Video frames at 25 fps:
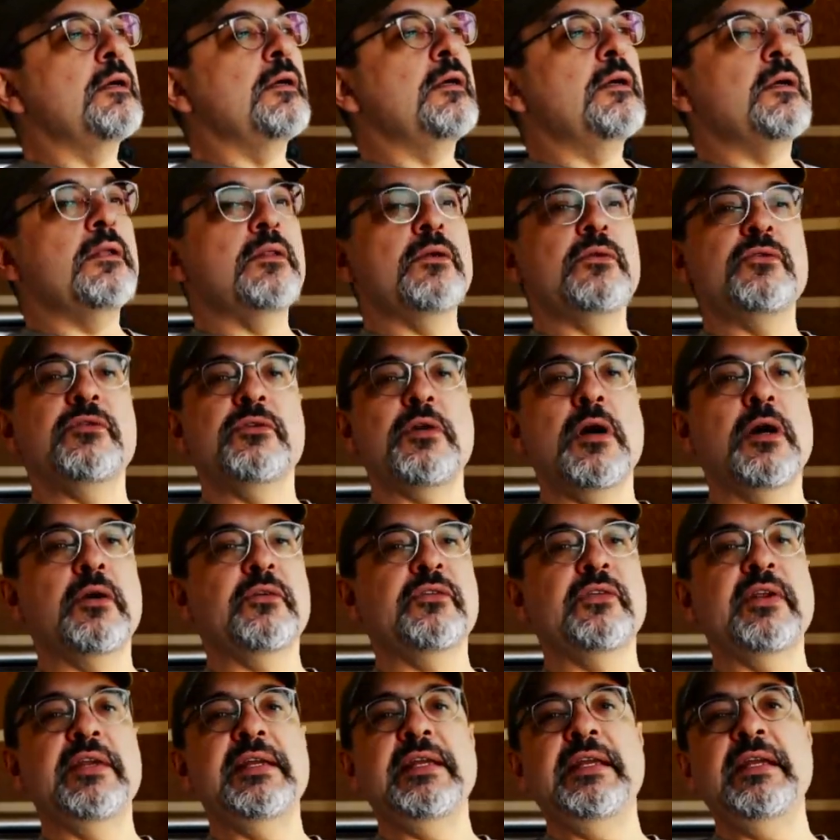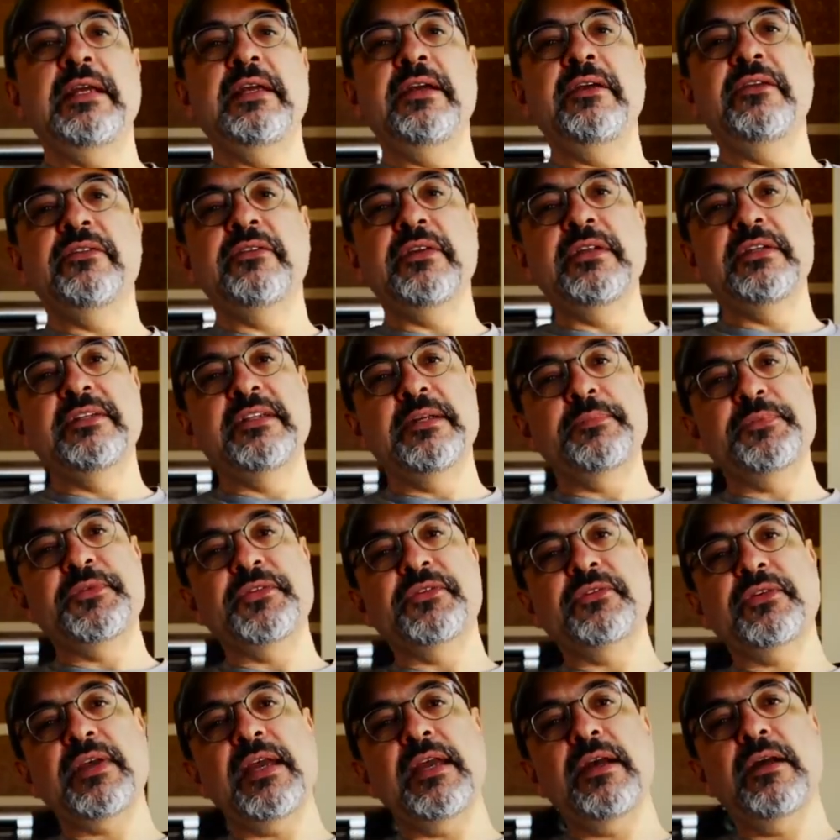Uh, those dogs can easily tip
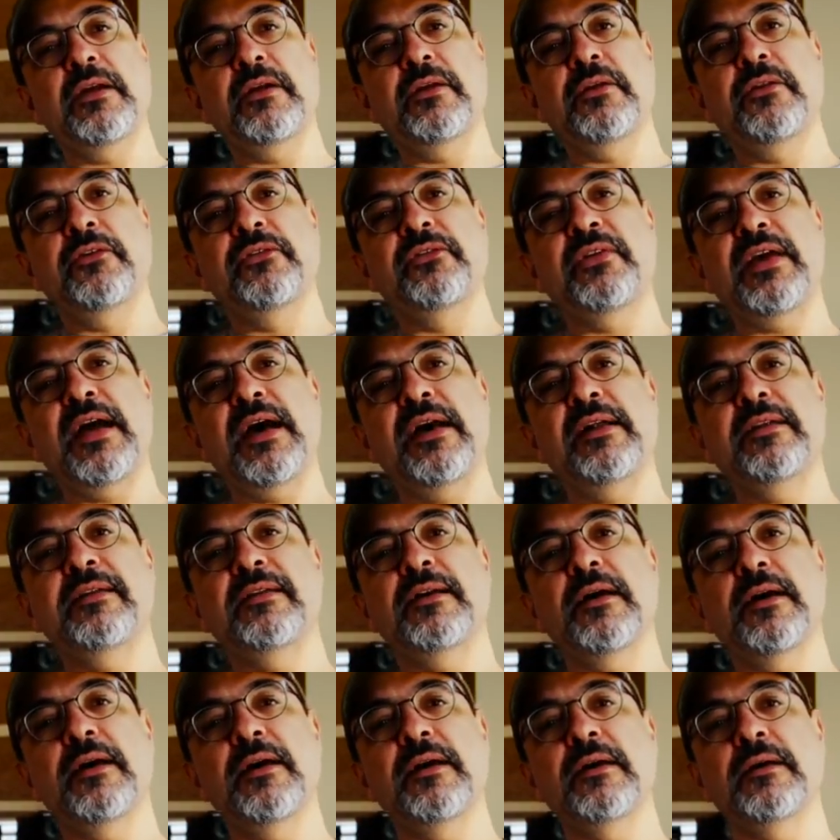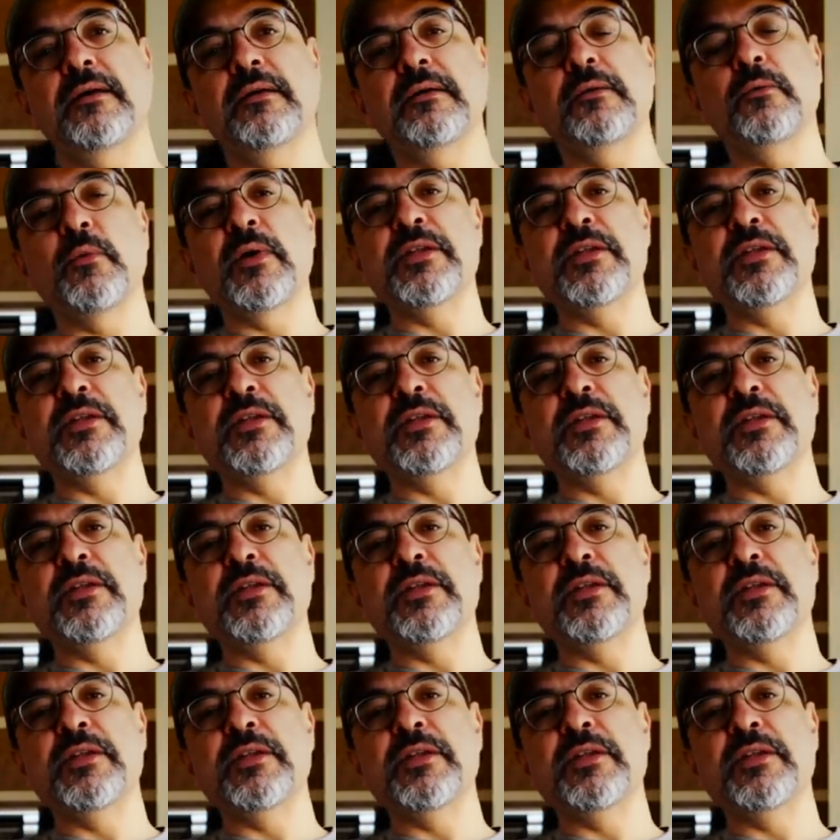the scales at uh,